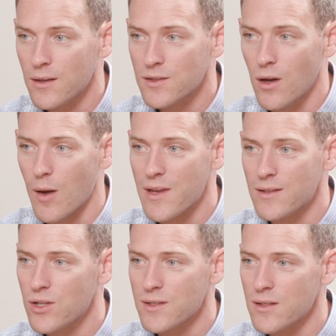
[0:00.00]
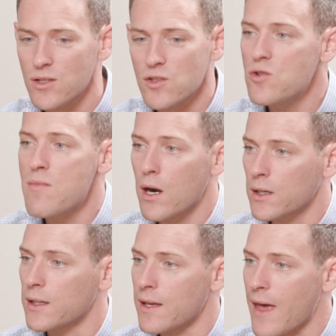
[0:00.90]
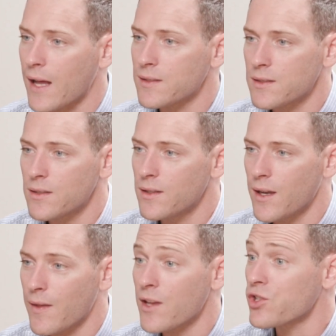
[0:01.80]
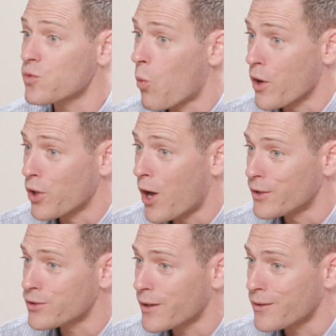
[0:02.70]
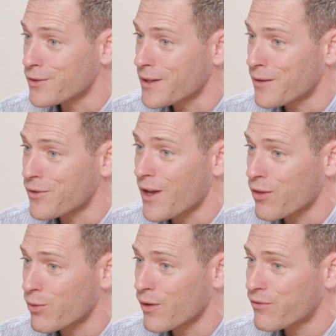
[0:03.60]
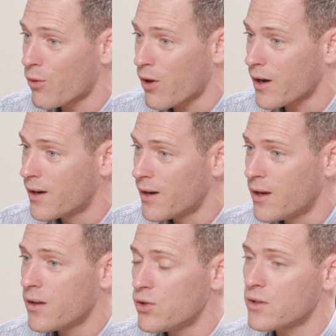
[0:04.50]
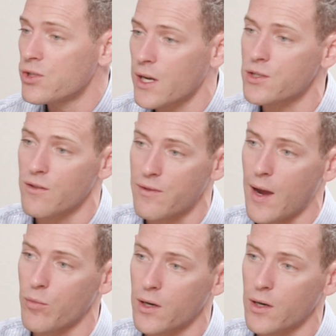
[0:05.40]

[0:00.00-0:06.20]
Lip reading: So I mean, just numerically, and that's just one college, right? You're saying if you get 3 or 4, you can change the fabric.